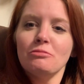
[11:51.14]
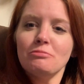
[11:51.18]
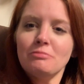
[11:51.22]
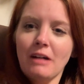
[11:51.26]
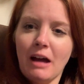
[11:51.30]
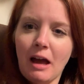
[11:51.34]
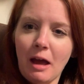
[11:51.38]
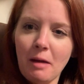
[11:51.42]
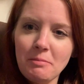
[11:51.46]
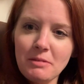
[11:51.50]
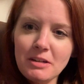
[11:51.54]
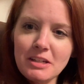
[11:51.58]

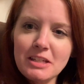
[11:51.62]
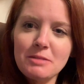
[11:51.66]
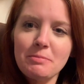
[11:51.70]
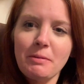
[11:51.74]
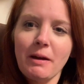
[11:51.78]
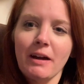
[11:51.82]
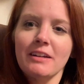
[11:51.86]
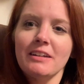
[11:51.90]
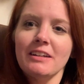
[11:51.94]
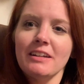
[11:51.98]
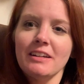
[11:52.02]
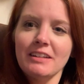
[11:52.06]
I'm
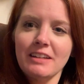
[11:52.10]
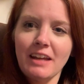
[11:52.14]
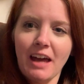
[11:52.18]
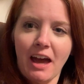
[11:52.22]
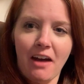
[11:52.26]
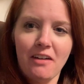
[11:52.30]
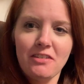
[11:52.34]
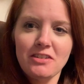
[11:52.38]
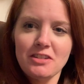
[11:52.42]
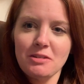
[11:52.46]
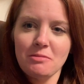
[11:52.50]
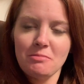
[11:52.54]
expecting to
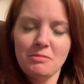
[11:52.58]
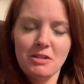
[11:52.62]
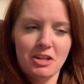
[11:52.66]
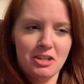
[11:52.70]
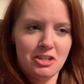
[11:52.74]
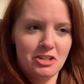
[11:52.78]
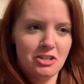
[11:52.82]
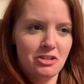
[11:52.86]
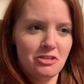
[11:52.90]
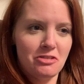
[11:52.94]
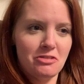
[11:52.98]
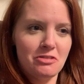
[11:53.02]
have some
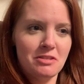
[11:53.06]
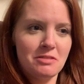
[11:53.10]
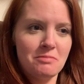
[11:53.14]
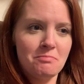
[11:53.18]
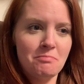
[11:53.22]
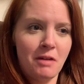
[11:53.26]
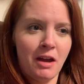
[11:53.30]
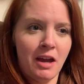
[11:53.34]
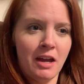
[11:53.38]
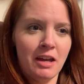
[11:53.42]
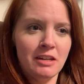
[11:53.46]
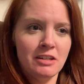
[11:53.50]
issues.
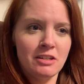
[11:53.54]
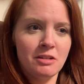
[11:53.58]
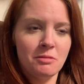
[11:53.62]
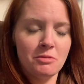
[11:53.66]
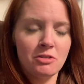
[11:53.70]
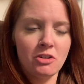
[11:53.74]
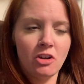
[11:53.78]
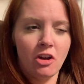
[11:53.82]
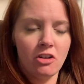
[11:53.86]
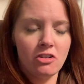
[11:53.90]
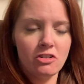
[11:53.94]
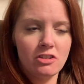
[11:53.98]
My
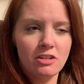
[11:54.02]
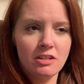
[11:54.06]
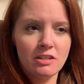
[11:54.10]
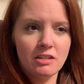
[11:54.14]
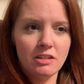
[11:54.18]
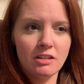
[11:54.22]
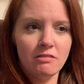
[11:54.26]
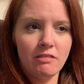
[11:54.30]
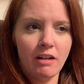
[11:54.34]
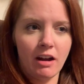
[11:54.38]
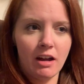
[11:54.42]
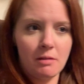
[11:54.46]
dermatologist
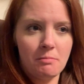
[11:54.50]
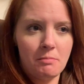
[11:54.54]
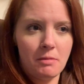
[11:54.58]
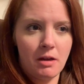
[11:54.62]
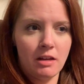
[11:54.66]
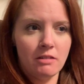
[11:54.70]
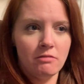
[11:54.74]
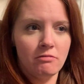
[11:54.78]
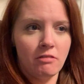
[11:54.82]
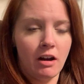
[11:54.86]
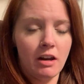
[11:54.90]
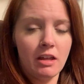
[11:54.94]
did
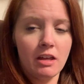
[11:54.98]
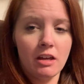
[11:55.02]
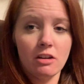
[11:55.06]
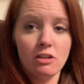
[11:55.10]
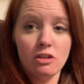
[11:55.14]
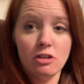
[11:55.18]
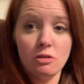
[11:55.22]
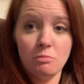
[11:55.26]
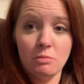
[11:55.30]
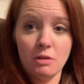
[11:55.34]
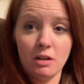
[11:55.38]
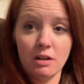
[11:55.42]
recommend running a
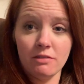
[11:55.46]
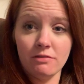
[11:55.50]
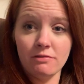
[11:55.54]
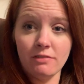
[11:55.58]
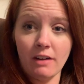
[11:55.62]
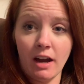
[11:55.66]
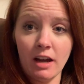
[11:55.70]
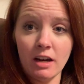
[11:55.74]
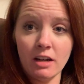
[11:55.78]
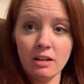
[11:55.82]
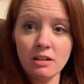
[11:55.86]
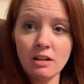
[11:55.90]

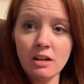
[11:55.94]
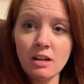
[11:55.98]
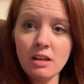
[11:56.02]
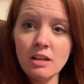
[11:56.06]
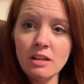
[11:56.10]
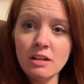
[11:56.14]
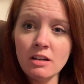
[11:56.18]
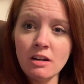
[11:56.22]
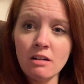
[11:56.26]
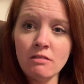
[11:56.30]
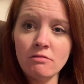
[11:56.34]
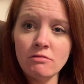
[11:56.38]
humidifier
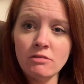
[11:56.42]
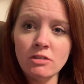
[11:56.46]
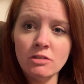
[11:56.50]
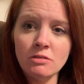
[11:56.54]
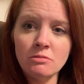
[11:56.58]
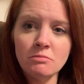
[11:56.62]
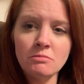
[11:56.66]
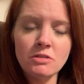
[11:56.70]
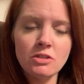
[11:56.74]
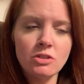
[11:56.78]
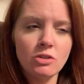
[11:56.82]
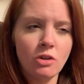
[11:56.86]
in our
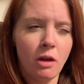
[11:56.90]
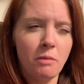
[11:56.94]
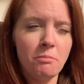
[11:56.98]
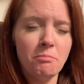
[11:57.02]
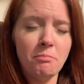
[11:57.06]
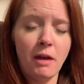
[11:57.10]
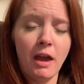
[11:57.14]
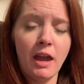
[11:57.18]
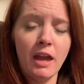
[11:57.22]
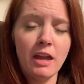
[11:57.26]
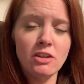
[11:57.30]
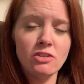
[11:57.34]
room, so I
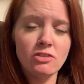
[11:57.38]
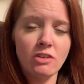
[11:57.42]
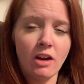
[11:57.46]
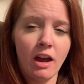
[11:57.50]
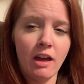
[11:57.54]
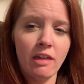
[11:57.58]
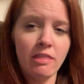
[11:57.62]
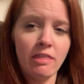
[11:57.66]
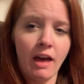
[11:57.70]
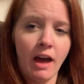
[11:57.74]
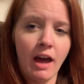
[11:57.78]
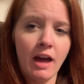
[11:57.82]
may
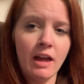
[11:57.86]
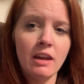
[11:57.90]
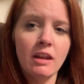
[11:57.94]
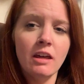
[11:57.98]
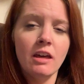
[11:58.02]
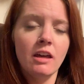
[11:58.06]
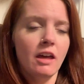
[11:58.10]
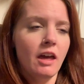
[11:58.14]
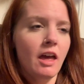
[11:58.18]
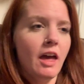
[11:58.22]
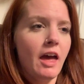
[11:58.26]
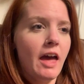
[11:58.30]
try that
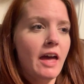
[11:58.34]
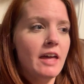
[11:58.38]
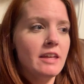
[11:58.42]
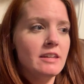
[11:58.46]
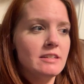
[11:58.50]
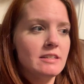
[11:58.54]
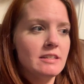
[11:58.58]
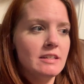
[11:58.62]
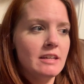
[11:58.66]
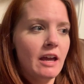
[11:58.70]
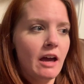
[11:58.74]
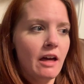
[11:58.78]

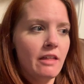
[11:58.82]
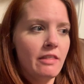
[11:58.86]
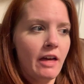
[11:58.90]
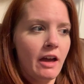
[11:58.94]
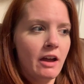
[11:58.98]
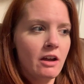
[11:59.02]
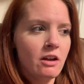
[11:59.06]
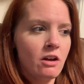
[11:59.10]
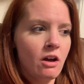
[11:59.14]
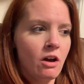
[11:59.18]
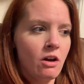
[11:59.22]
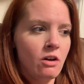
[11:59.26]
and see how
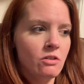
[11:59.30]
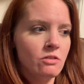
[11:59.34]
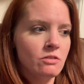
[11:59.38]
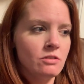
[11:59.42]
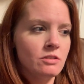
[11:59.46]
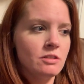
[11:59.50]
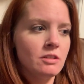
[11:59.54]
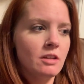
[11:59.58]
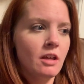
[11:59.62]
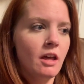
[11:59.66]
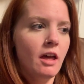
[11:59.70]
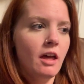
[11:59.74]
that
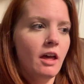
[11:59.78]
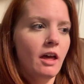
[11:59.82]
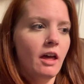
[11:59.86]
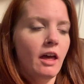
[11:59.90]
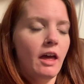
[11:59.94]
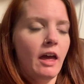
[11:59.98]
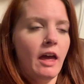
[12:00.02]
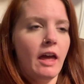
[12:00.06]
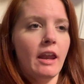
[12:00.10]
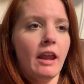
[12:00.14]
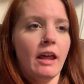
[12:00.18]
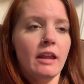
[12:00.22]
goes.
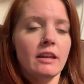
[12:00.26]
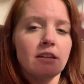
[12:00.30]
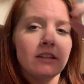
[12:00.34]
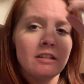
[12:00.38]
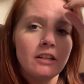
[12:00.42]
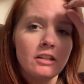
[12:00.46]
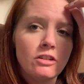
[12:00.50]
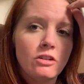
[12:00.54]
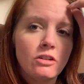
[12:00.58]
And I did